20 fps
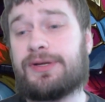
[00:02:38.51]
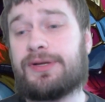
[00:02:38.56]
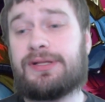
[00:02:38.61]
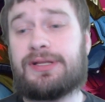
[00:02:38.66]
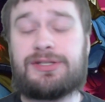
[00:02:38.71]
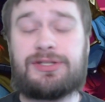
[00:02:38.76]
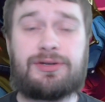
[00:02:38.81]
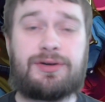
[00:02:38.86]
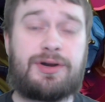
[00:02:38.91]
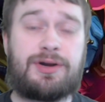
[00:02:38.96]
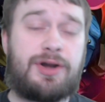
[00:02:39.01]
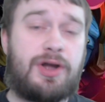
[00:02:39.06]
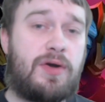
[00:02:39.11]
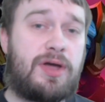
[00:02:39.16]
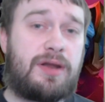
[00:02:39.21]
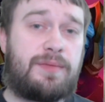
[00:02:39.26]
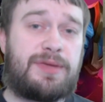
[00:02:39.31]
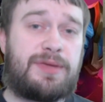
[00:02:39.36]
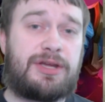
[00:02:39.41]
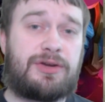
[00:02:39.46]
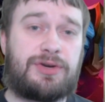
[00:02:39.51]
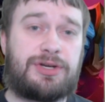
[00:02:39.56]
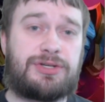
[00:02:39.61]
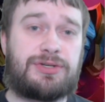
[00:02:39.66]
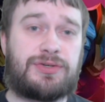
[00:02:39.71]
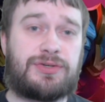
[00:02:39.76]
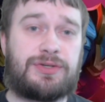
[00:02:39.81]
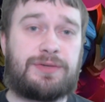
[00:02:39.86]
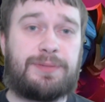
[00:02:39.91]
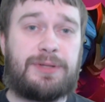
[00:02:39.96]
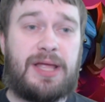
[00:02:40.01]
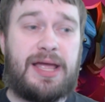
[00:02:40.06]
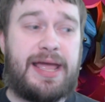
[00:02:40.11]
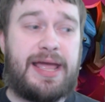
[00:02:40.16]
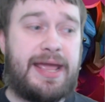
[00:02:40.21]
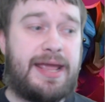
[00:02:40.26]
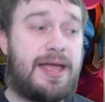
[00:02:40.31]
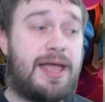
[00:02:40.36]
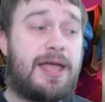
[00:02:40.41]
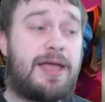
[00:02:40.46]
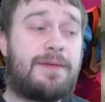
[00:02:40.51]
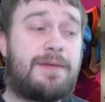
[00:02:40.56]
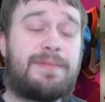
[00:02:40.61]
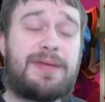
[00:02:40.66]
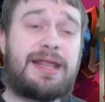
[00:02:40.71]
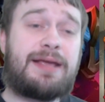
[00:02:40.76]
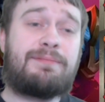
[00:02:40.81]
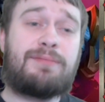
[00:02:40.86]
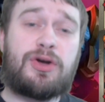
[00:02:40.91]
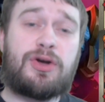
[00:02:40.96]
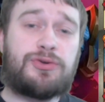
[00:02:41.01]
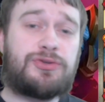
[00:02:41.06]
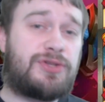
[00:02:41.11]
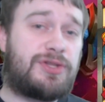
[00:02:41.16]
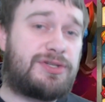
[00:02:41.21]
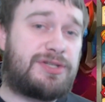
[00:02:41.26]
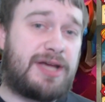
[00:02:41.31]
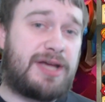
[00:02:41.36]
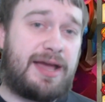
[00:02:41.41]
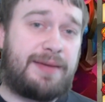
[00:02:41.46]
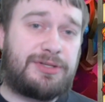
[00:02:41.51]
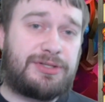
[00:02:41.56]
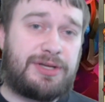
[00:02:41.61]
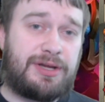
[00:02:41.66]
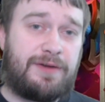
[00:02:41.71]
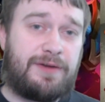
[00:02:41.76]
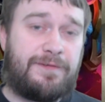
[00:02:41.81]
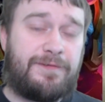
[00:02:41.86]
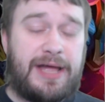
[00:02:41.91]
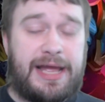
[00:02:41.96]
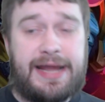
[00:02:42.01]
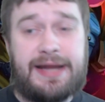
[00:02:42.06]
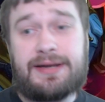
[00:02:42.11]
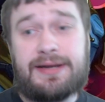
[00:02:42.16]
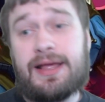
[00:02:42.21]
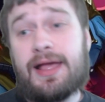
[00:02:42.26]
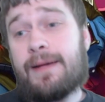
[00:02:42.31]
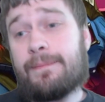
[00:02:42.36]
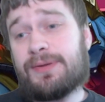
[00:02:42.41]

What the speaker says: unless there are no enemy creatures in play, meaning most of the time it's going to fight,